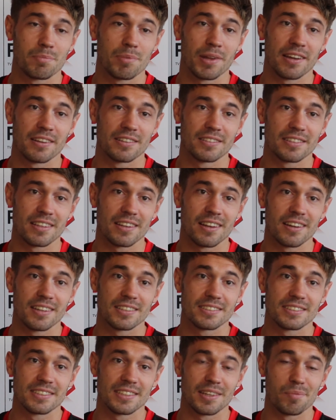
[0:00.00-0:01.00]
play under the
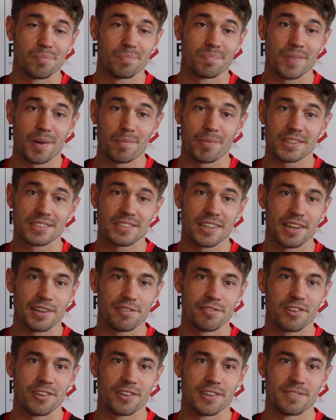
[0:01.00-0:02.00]
lights, and I'm excited
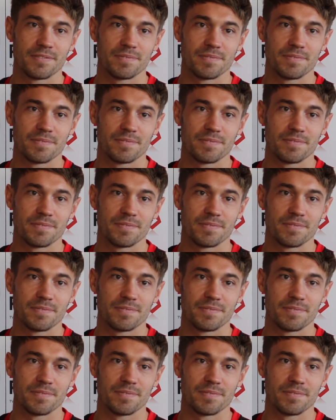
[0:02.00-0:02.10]
for it.